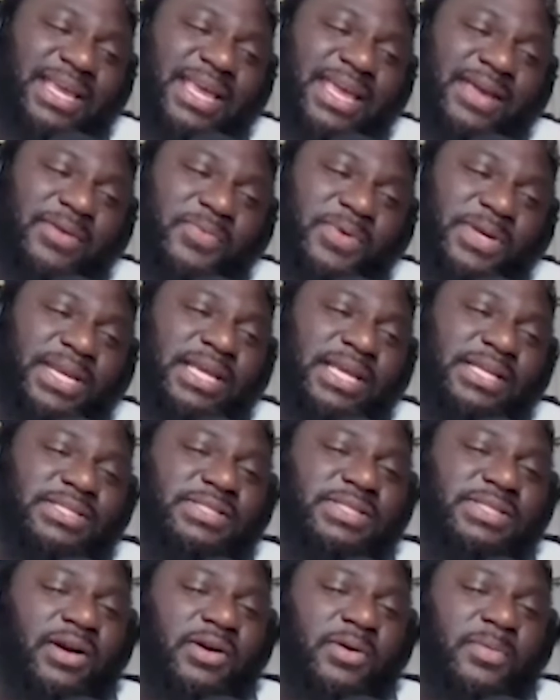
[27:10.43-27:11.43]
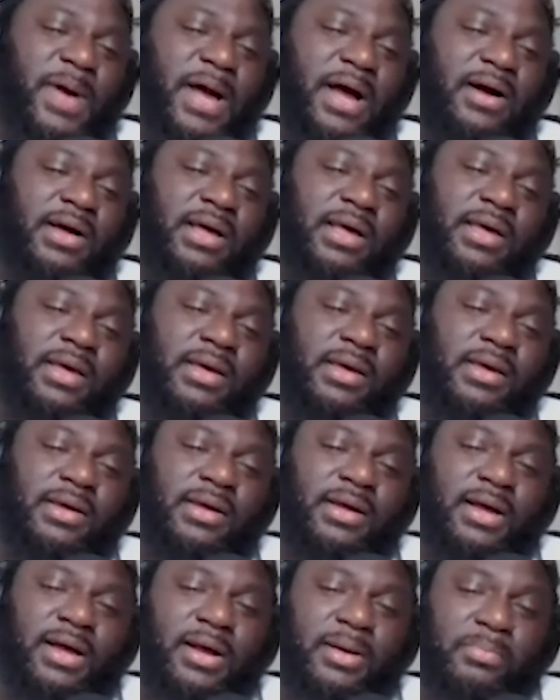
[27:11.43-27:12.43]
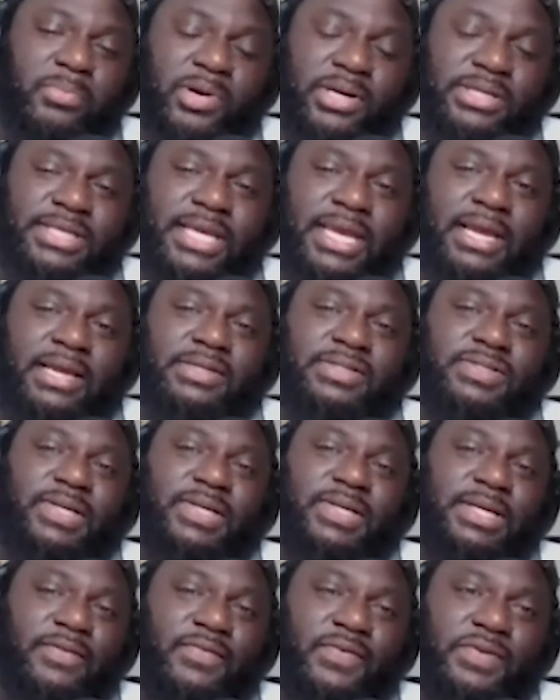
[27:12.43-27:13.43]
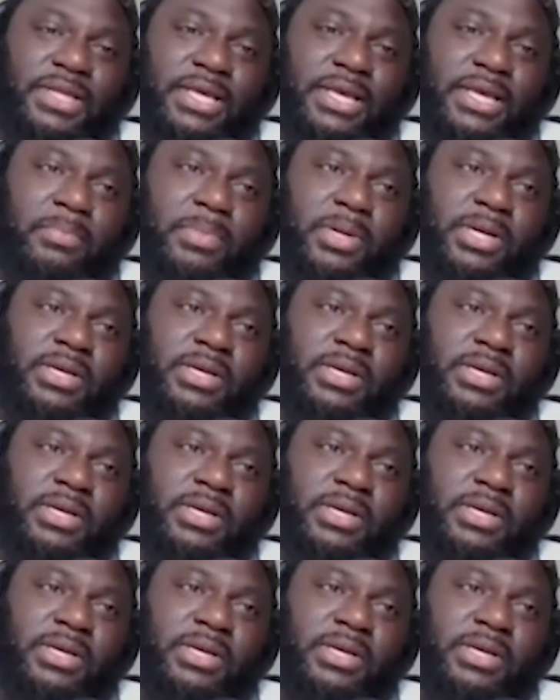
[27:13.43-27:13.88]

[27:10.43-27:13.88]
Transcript: we need to talk about breast cancer and everything,